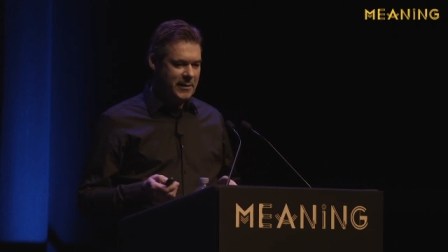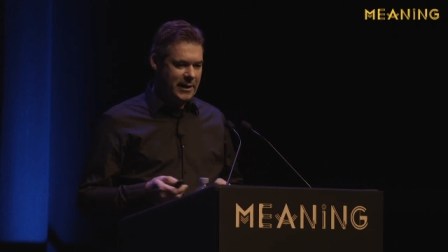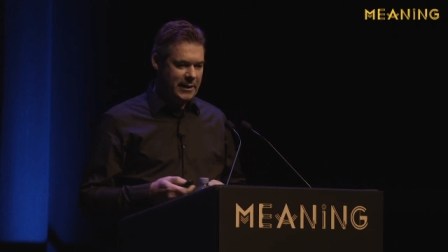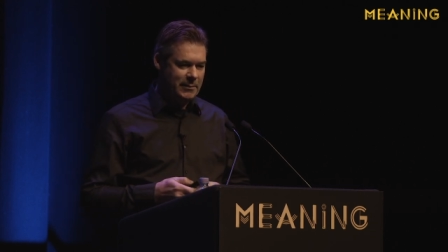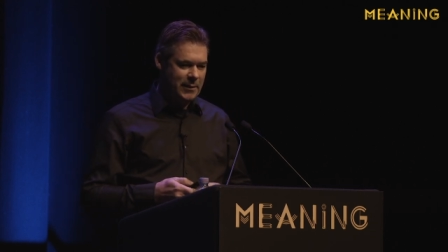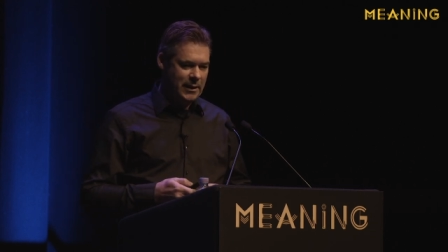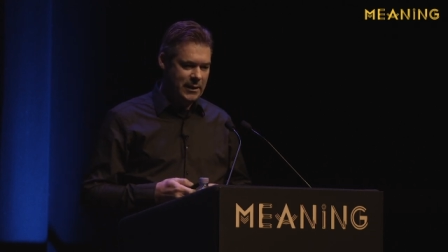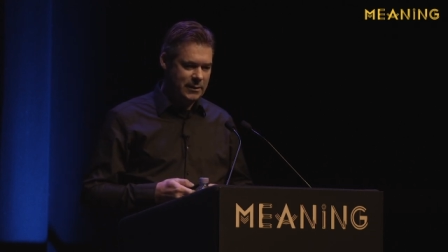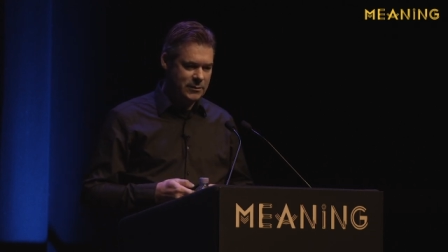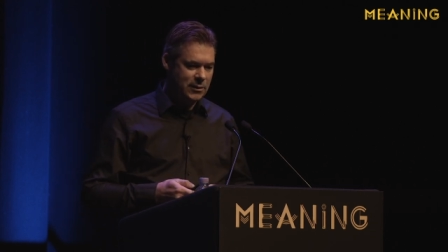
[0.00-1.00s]
Um,
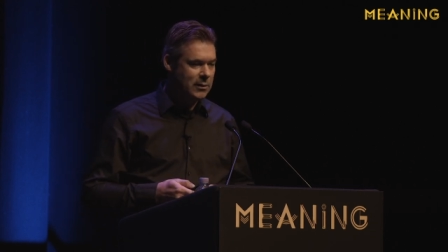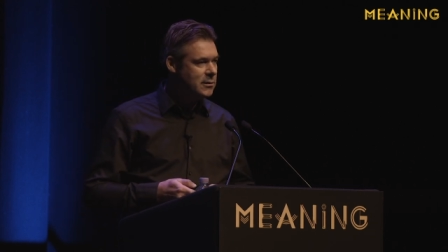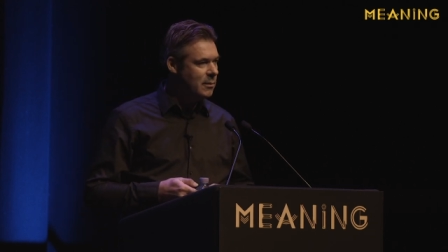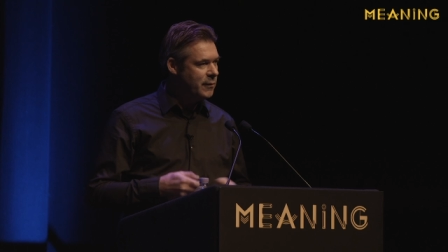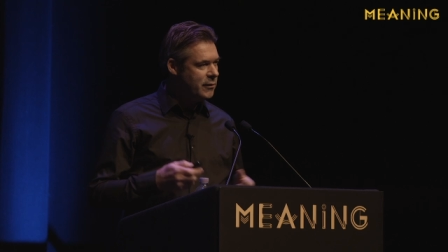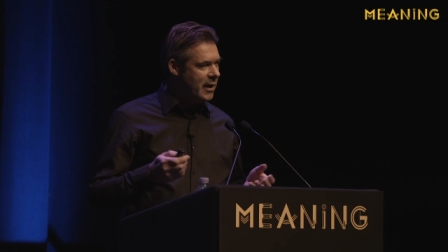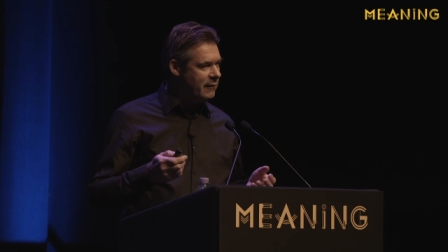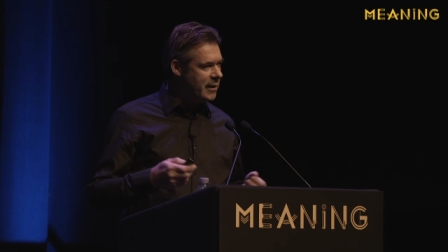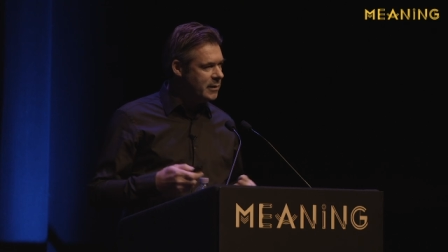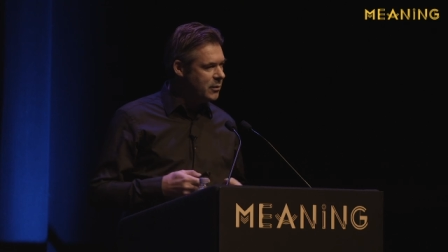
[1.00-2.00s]
uh, so some of you
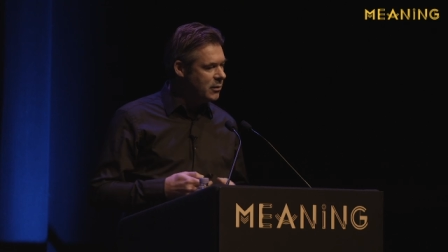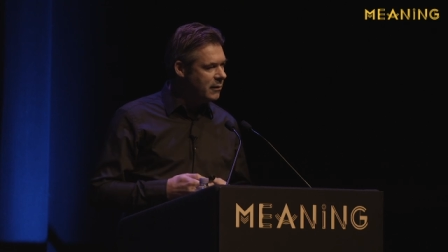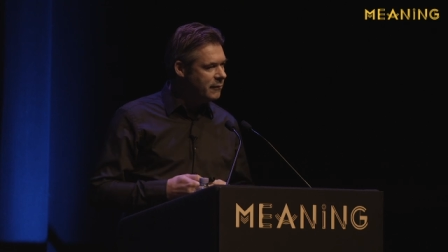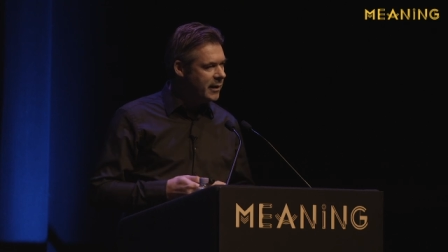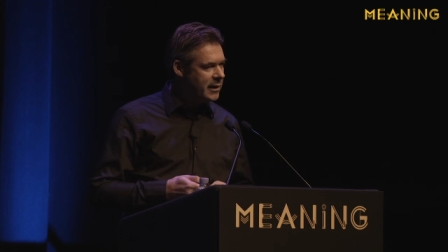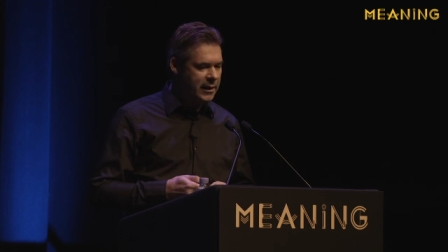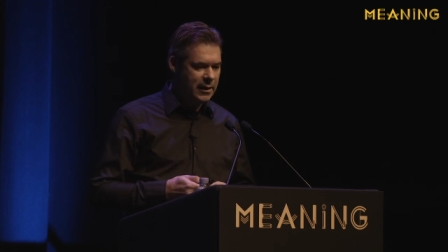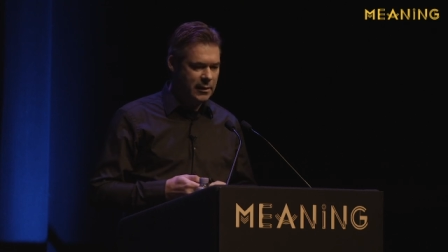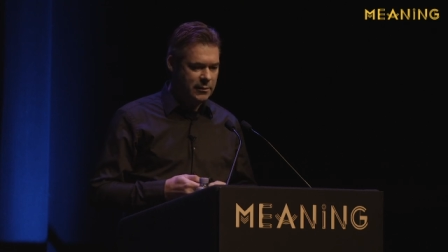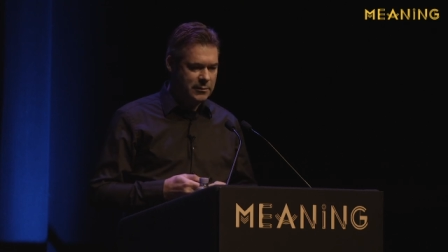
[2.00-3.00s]
have read the book of
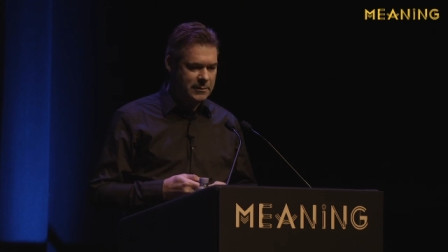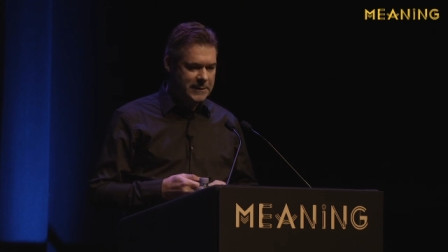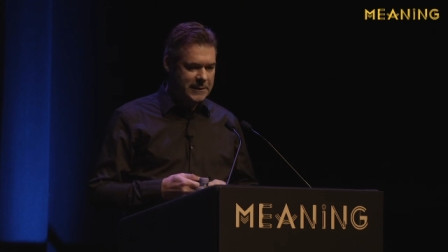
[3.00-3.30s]
Frederic Laloux